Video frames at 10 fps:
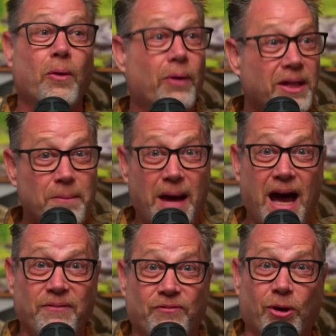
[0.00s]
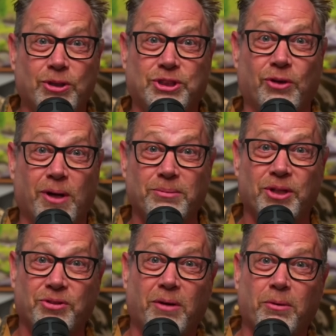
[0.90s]
When the bad folks show up,
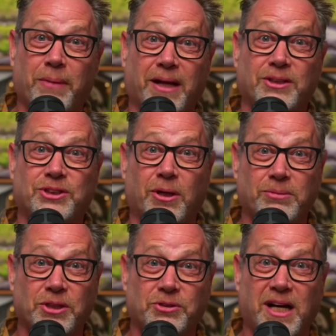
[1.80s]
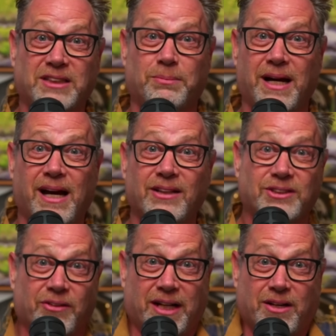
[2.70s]
the troublemakers show up to trash my
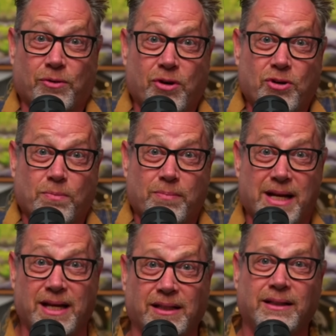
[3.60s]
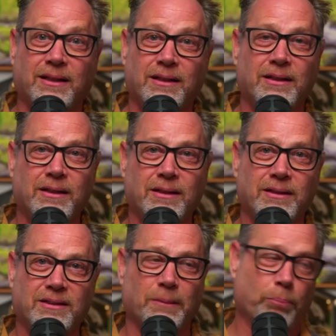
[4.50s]
house. There ain't no room, man.
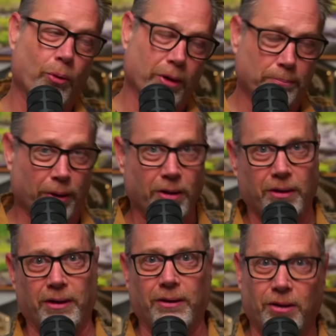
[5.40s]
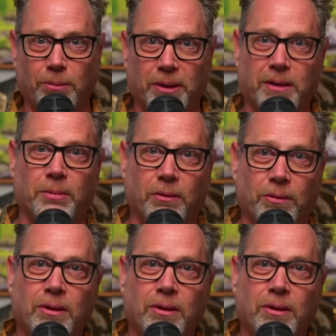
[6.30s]
Okay. It's a boring party, though, but come on.